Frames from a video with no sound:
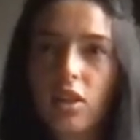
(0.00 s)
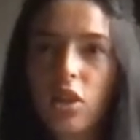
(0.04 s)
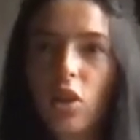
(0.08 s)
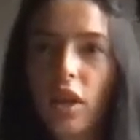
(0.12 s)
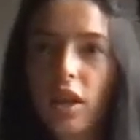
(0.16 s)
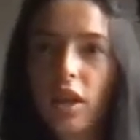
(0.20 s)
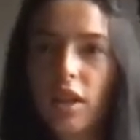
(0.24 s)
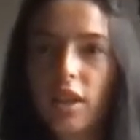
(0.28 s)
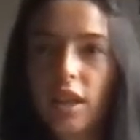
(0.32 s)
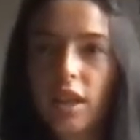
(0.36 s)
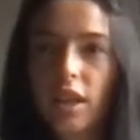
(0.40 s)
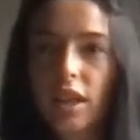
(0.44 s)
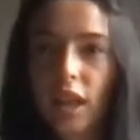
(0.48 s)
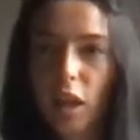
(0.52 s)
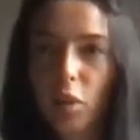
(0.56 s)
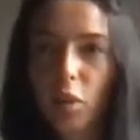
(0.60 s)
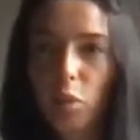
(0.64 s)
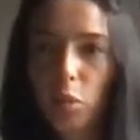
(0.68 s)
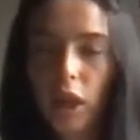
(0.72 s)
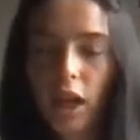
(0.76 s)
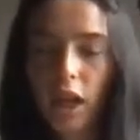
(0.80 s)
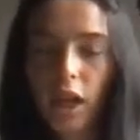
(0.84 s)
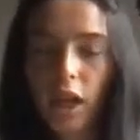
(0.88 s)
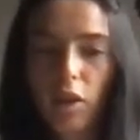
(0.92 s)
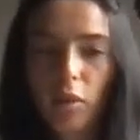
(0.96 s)
I think
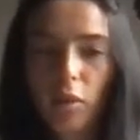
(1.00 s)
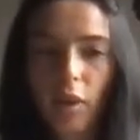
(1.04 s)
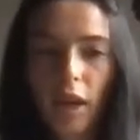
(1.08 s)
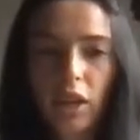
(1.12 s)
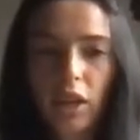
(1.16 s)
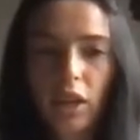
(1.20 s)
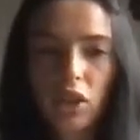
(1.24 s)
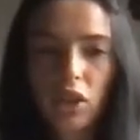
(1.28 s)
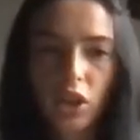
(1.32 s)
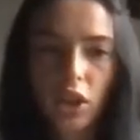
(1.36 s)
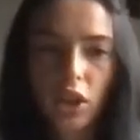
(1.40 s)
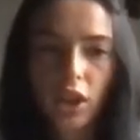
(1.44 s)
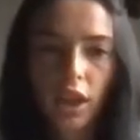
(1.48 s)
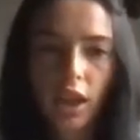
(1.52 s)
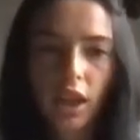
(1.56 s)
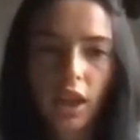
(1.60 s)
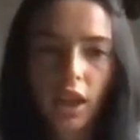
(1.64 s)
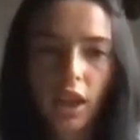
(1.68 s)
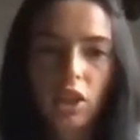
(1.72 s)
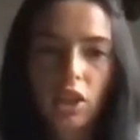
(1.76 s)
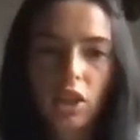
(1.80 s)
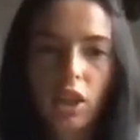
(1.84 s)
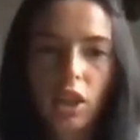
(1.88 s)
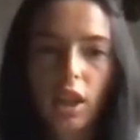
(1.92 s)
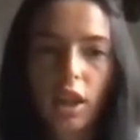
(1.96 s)
that player manager
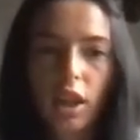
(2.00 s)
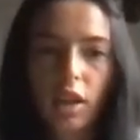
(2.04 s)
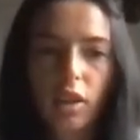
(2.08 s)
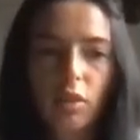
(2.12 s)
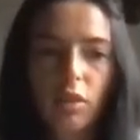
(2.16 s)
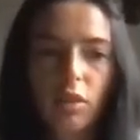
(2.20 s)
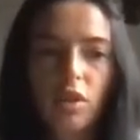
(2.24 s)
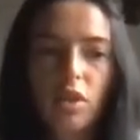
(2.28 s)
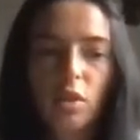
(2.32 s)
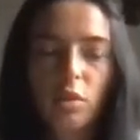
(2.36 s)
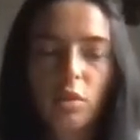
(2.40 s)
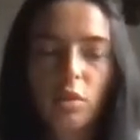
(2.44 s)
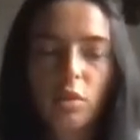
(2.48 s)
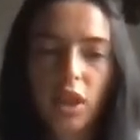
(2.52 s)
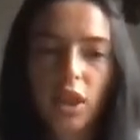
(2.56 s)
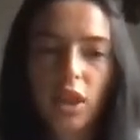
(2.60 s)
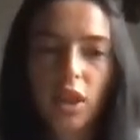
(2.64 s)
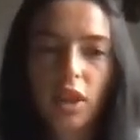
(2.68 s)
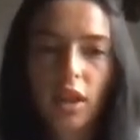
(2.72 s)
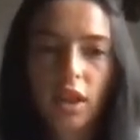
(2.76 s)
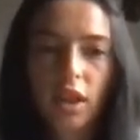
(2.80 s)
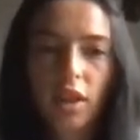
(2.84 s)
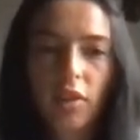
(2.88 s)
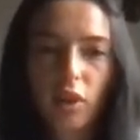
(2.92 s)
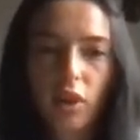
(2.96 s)
connection, like, was
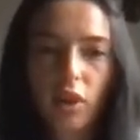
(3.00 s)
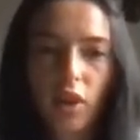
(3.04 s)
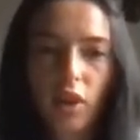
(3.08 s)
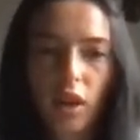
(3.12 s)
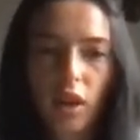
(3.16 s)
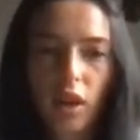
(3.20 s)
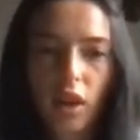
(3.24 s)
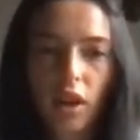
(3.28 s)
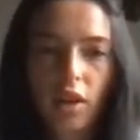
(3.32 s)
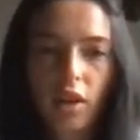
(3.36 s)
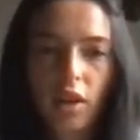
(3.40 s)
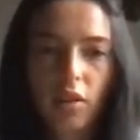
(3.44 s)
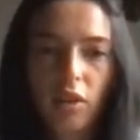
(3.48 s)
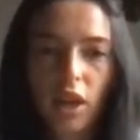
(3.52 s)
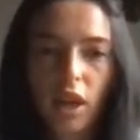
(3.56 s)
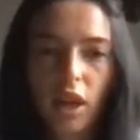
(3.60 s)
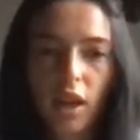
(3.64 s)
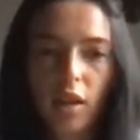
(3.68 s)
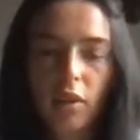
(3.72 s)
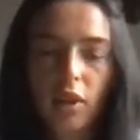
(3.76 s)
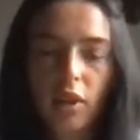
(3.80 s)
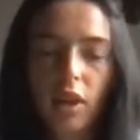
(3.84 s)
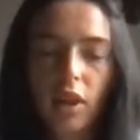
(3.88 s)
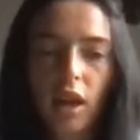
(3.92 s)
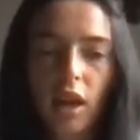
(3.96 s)
something I never
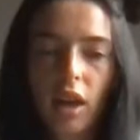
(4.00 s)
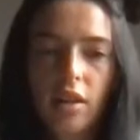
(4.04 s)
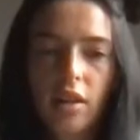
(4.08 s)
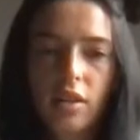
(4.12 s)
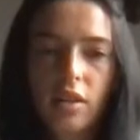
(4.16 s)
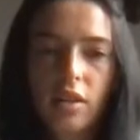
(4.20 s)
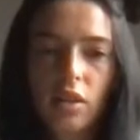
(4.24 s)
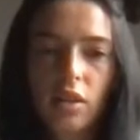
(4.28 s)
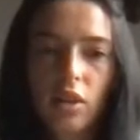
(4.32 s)
came across.